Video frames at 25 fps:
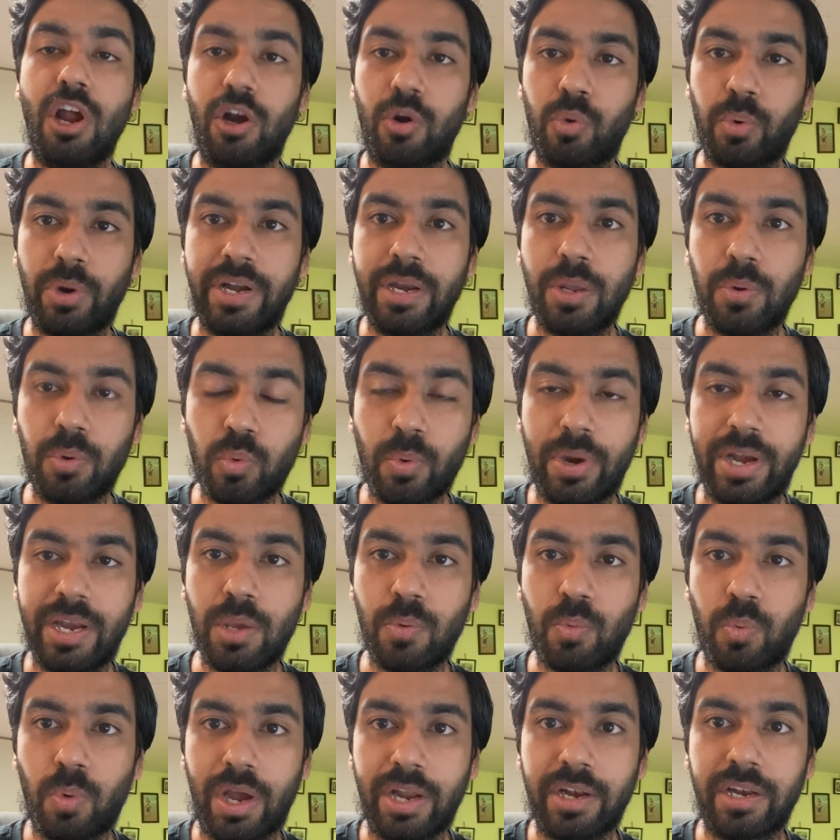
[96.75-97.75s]

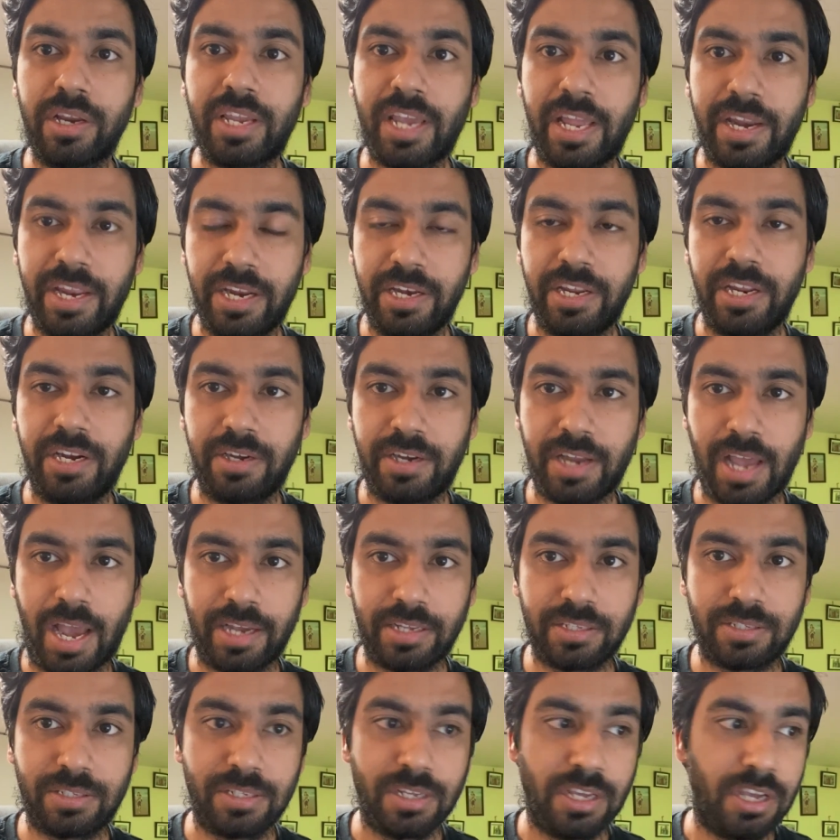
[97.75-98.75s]
2021 Canadian
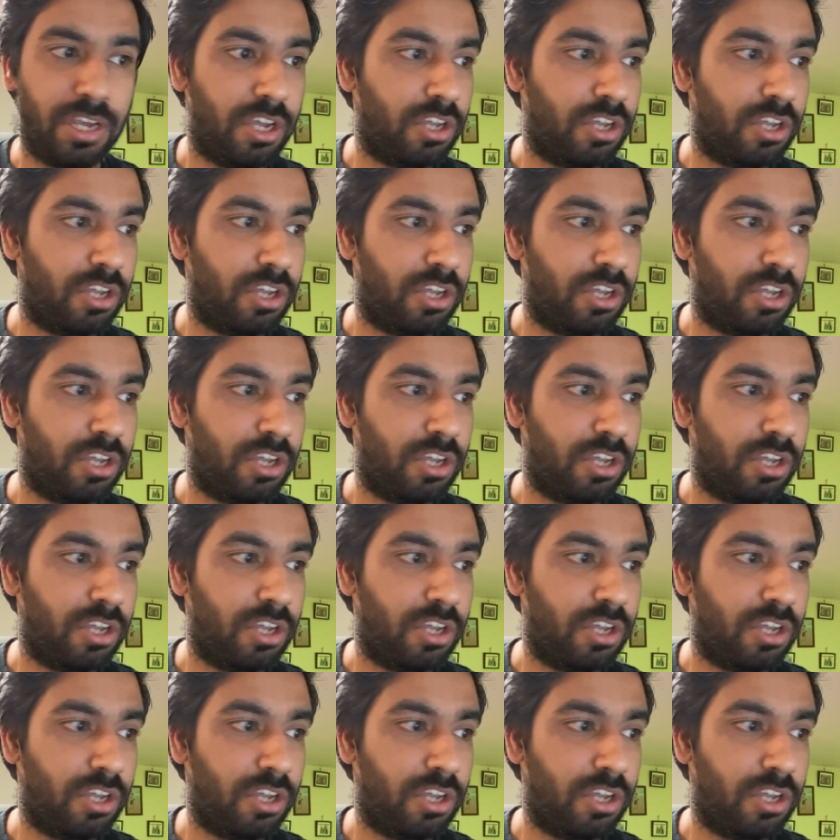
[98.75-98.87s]
tax.